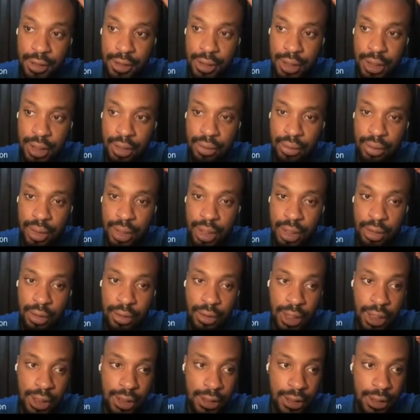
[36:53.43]
time to gain
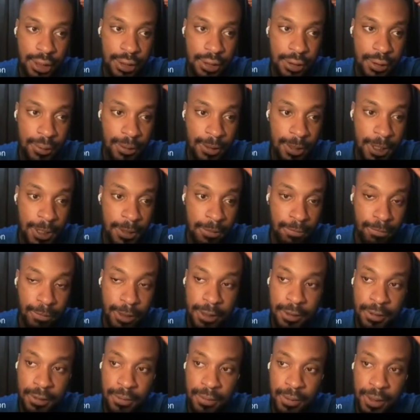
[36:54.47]
you access to the
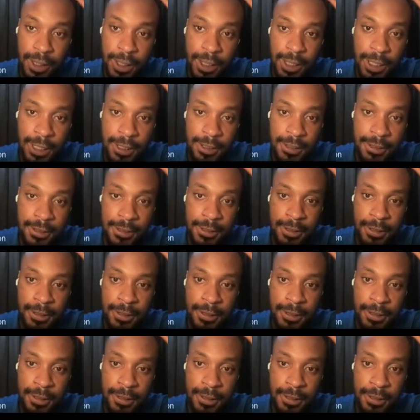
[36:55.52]
rest of the class.